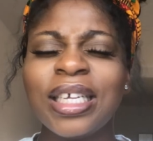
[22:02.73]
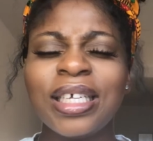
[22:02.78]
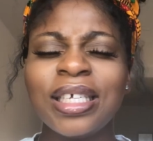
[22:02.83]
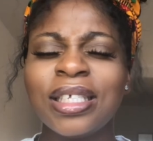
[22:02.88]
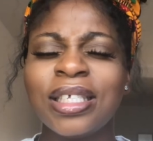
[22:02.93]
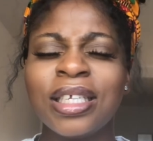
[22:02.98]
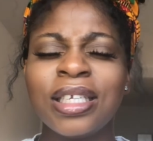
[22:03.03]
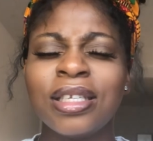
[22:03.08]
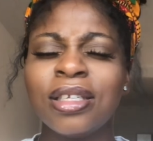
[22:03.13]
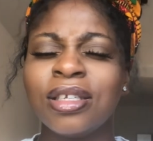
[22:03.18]

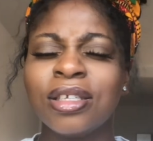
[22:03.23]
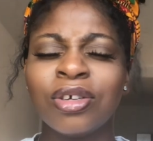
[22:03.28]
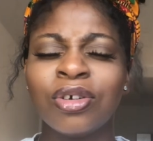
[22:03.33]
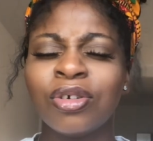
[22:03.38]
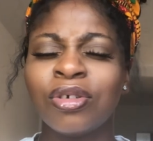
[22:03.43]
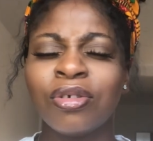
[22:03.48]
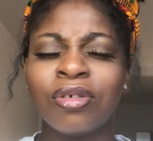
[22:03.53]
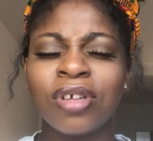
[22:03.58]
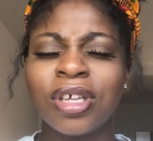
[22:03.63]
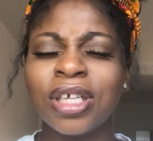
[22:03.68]
isn't
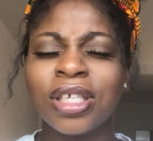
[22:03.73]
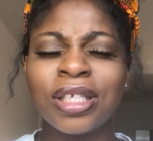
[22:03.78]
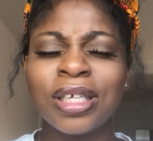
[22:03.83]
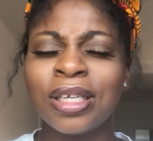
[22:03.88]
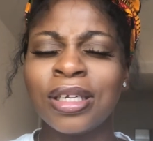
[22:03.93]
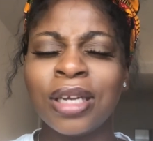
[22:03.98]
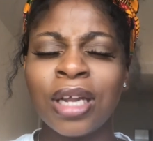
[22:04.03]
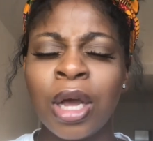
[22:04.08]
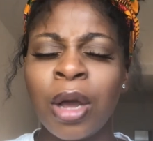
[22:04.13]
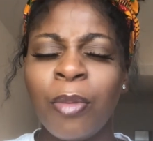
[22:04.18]

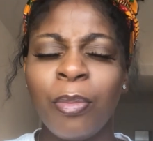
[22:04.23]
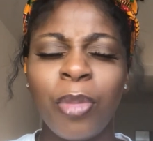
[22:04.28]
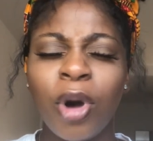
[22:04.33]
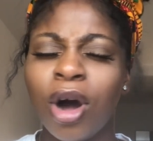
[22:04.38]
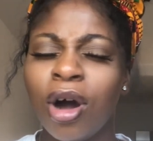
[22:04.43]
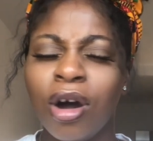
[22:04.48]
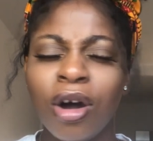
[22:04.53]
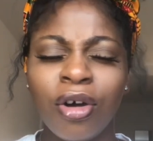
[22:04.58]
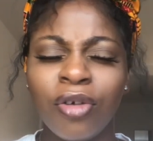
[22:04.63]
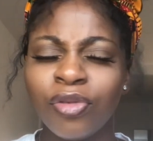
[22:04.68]

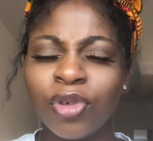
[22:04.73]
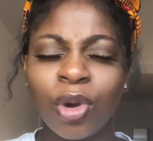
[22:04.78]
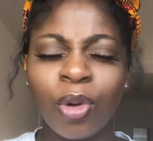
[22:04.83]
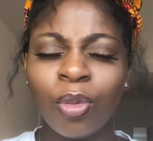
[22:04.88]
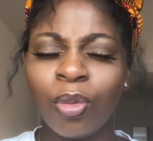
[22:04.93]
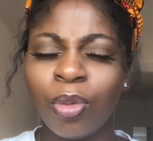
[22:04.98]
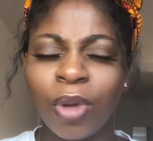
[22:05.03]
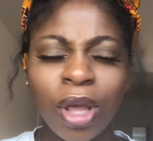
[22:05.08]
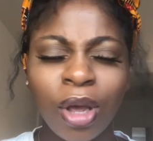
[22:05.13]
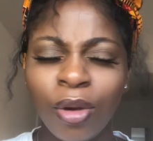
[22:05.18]
part of your
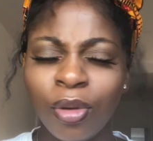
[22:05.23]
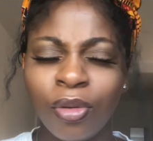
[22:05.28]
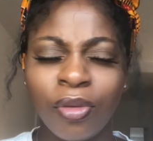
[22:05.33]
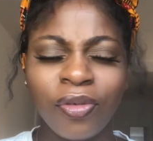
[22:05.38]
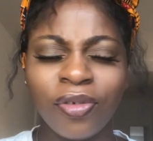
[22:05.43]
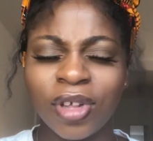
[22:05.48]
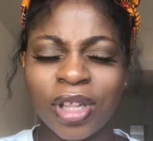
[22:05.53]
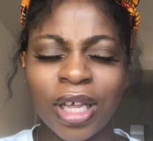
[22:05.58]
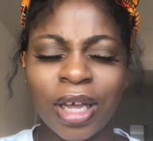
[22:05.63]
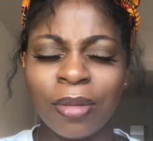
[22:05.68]
will
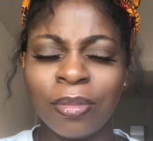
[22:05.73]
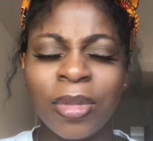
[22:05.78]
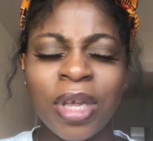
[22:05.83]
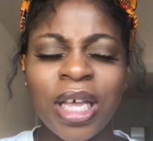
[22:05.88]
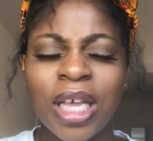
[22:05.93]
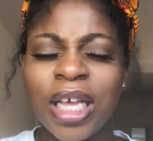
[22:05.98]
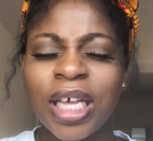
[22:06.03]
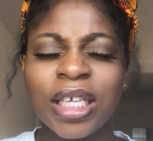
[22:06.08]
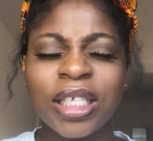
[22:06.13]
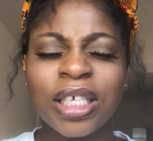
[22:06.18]
for them,
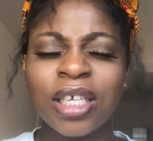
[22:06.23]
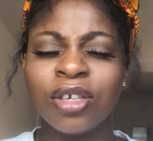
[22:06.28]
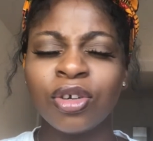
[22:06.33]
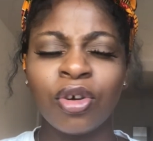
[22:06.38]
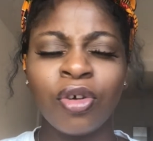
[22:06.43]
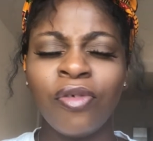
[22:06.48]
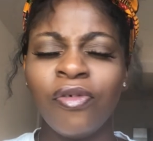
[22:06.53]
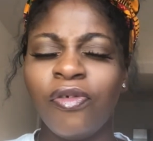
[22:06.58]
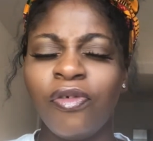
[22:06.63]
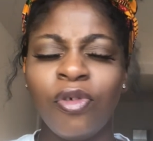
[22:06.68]
isn't
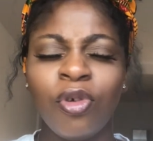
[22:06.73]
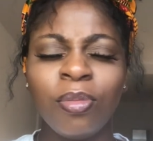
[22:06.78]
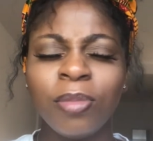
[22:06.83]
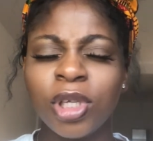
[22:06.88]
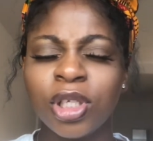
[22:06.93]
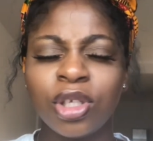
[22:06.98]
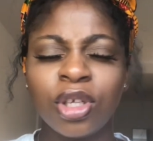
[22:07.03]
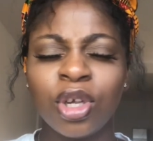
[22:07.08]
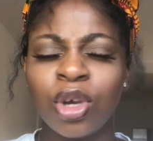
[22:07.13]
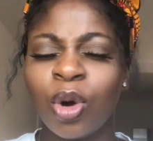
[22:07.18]

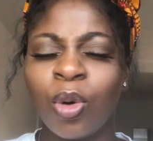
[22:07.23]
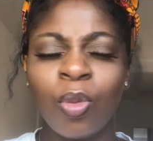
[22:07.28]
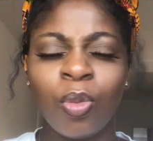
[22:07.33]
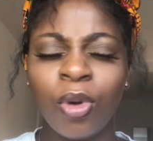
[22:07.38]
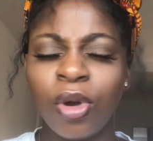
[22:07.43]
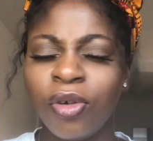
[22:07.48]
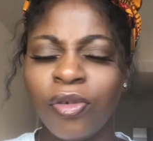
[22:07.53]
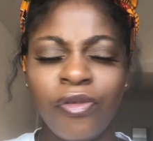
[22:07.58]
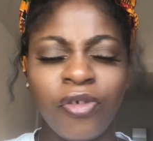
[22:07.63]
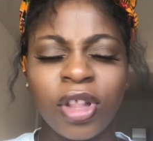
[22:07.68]
conforming to your
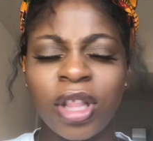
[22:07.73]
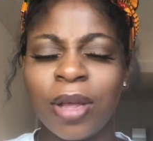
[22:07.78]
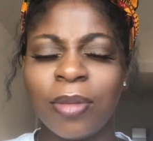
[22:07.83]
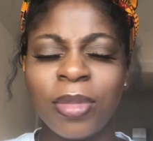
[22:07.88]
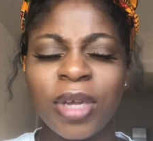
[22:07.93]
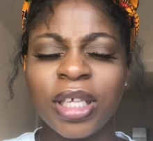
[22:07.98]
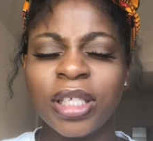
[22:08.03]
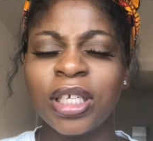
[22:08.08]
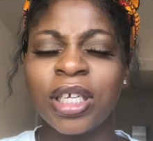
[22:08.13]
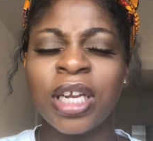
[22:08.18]
will for them,
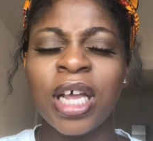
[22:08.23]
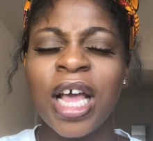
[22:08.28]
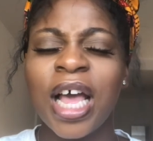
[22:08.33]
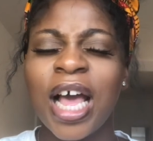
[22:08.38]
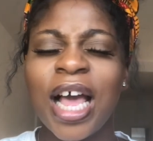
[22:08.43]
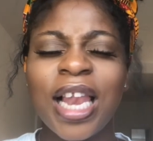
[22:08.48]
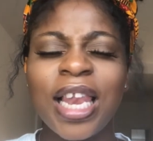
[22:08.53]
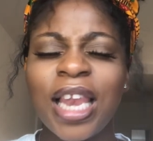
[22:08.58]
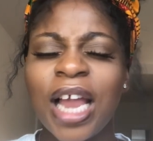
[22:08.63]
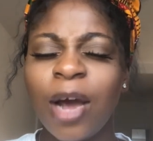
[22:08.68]
isn't
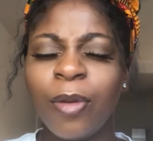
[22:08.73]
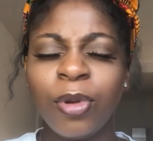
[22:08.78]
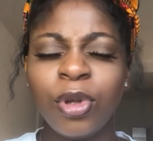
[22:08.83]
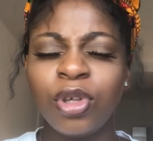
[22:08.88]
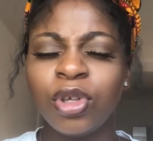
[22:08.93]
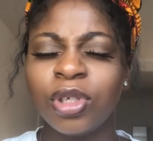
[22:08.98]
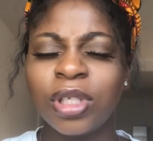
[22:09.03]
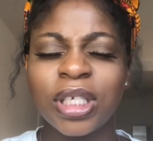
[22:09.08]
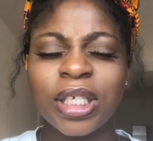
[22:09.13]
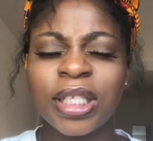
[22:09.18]

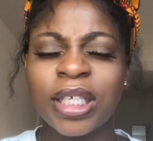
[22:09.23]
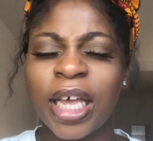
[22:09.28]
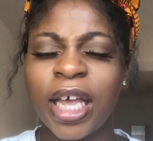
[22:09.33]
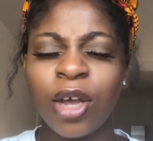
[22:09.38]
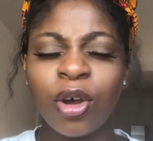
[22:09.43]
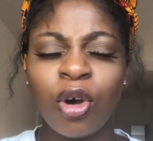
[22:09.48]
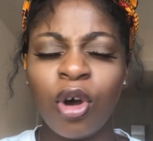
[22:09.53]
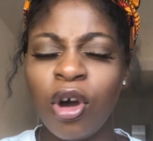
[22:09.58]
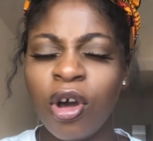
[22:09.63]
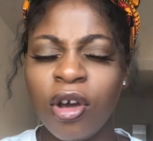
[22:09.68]
allowing you to
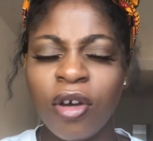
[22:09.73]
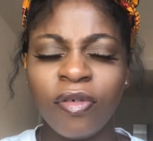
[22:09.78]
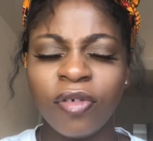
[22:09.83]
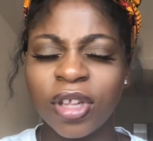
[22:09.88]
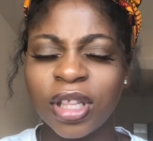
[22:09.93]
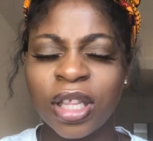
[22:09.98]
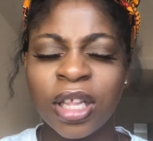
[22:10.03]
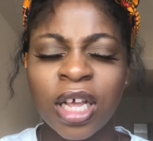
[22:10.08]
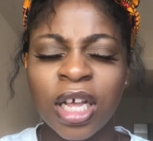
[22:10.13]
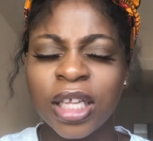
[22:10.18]
take
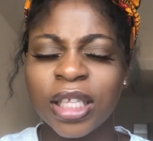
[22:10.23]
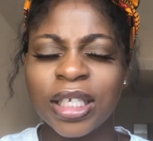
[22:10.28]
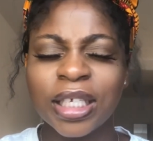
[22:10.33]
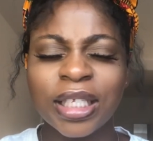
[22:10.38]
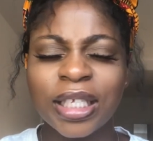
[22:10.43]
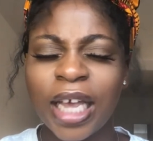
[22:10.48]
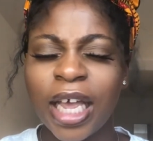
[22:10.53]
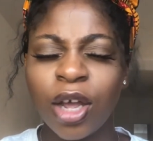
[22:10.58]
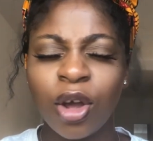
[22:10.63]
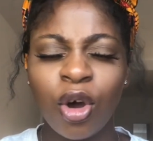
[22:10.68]

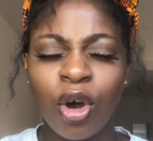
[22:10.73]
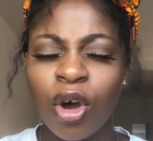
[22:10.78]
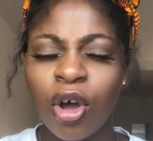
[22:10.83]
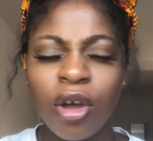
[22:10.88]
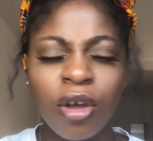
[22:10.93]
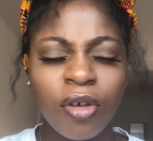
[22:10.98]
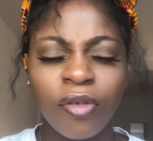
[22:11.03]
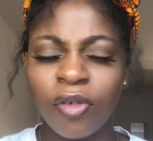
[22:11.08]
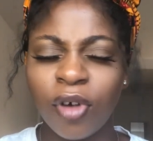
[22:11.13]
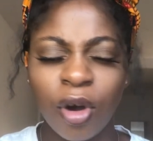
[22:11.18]

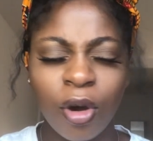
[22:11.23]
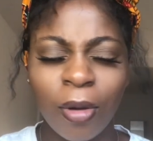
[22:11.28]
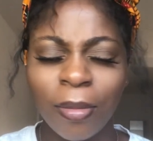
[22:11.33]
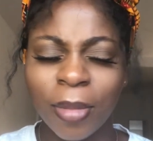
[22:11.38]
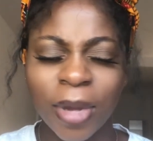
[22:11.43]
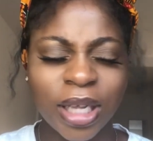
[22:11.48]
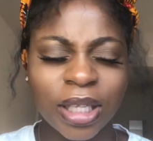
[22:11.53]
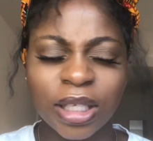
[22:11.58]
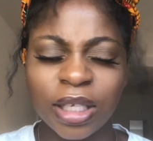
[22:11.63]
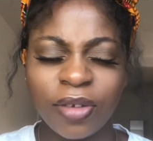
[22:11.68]
over,
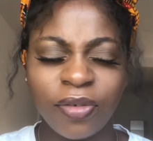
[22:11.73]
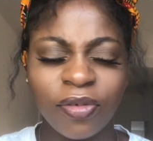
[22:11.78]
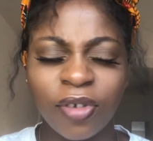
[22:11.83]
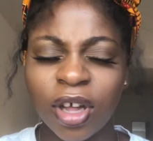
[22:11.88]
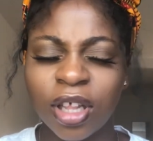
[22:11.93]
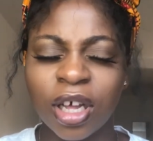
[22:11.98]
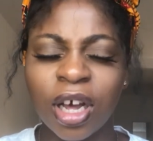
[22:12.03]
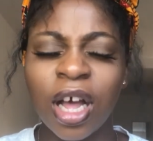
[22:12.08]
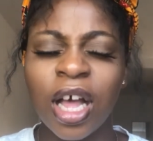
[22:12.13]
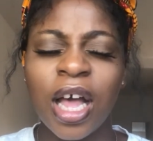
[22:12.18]
almighty
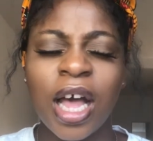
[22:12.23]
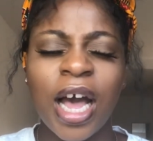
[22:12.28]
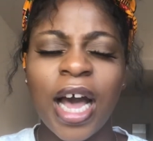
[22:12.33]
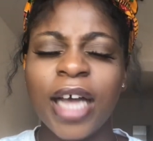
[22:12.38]
Father.